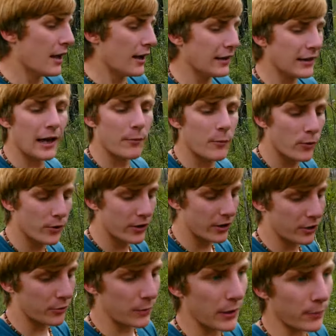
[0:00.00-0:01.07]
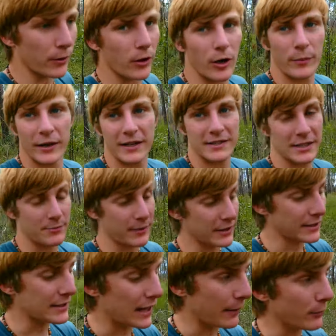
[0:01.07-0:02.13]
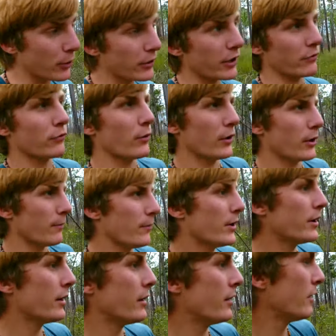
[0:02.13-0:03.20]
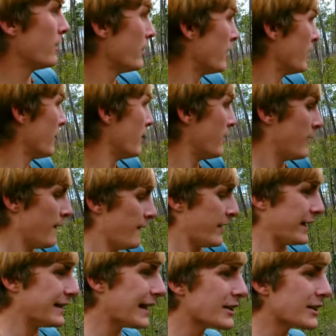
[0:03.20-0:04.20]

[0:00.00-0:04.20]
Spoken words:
a lot more than other people are because I spent the time looking for them. And